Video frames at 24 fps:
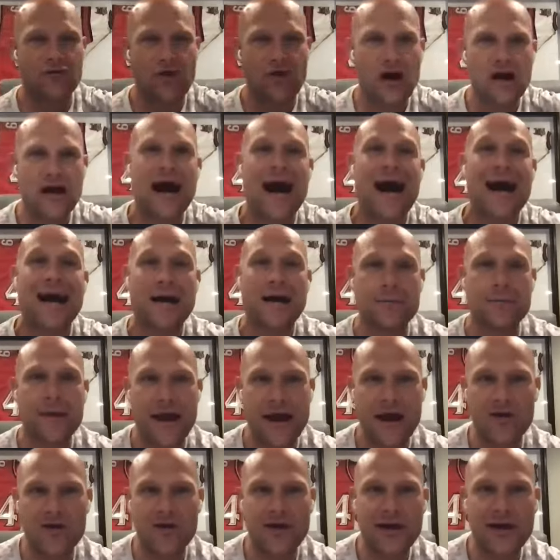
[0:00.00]
Ronkonkoma
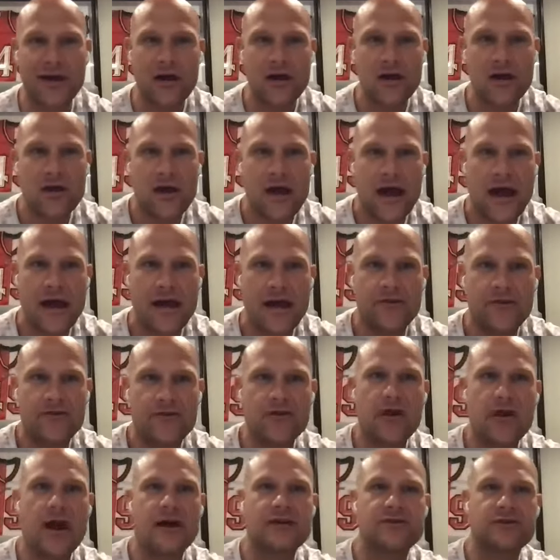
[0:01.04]
area. And if you
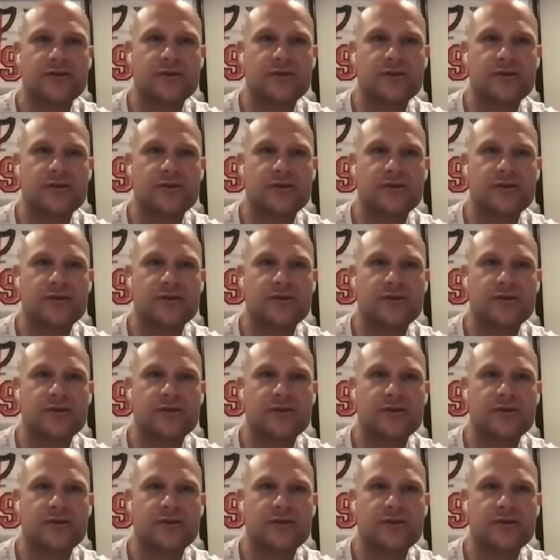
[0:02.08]
guys